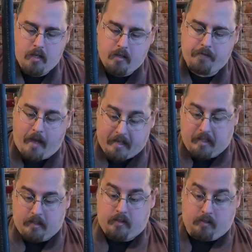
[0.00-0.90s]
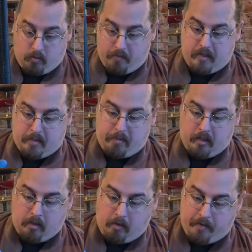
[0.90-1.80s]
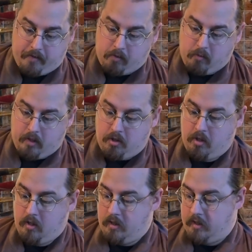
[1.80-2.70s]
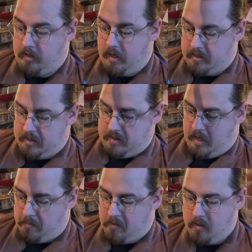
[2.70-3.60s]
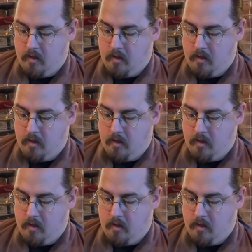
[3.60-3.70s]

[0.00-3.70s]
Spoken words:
variant of this particular rifle, which has the same